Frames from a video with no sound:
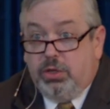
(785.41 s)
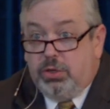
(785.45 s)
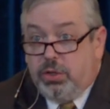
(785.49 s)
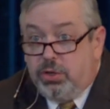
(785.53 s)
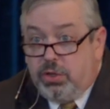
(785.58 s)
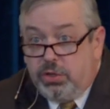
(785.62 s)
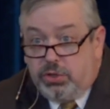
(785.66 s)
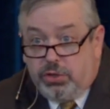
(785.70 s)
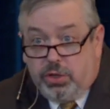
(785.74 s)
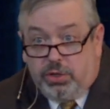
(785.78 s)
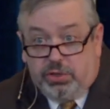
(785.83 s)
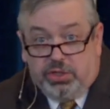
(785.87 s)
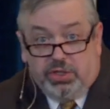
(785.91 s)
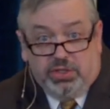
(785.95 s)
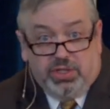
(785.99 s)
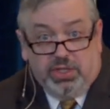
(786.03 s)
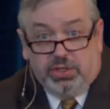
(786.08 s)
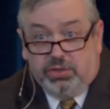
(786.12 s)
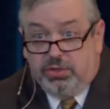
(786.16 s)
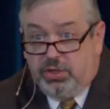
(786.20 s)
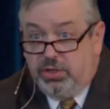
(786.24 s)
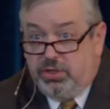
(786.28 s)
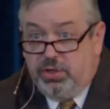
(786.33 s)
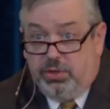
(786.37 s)
to the church's
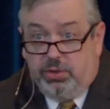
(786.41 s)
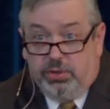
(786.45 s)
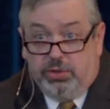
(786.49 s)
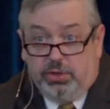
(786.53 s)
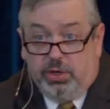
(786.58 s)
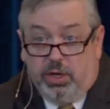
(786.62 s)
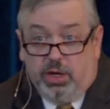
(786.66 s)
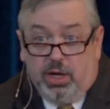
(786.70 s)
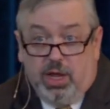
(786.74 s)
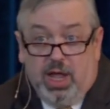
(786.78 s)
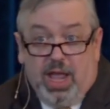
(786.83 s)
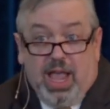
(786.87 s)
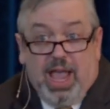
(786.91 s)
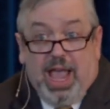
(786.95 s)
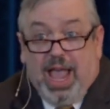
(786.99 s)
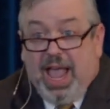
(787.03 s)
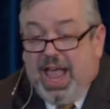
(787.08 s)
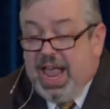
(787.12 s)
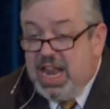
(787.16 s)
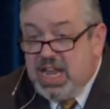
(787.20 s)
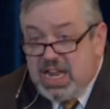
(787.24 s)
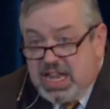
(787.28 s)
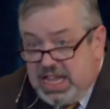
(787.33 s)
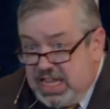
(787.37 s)
institution.
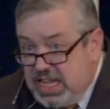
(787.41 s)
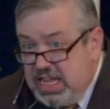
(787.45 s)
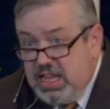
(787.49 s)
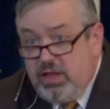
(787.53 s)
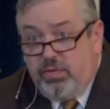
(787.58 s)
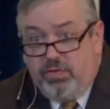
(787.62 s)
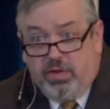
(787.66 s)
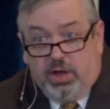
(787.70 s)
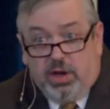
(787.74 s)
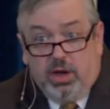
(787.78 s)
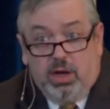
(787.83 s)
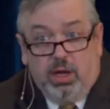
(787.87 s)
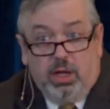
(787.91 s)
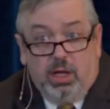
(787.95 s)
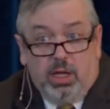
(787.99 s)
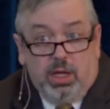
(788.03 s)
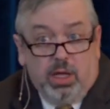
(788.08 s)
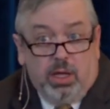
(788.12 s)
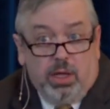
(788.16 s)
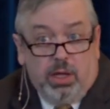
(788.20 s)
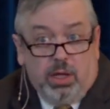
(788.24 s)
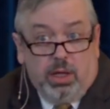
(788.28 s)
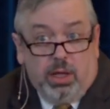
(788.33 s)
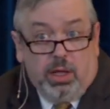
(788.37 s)
And even,
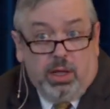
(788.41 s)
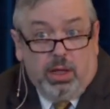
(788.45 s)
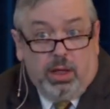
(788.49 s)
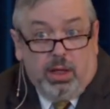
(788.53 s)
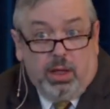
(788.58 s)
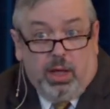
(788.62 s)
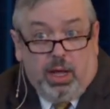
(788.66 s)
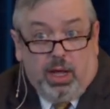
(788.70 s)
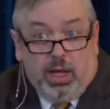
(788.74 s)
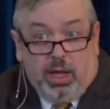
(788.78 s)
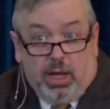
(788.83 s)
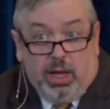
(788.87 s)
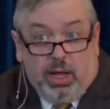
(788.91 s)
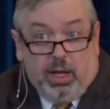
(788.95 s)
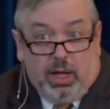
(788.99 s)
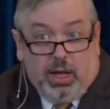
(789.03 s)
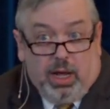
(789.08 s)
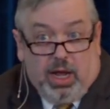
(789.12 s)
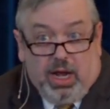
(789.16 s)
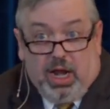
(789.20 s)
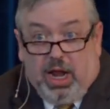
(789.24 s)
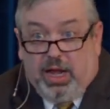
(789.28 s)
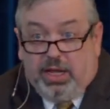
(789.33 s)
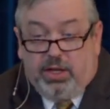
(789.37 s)

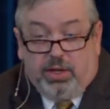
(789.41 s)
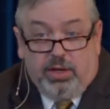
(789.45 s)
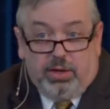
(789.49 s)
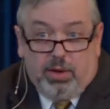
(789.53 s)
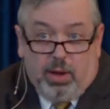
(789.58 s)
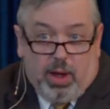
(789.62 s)
and I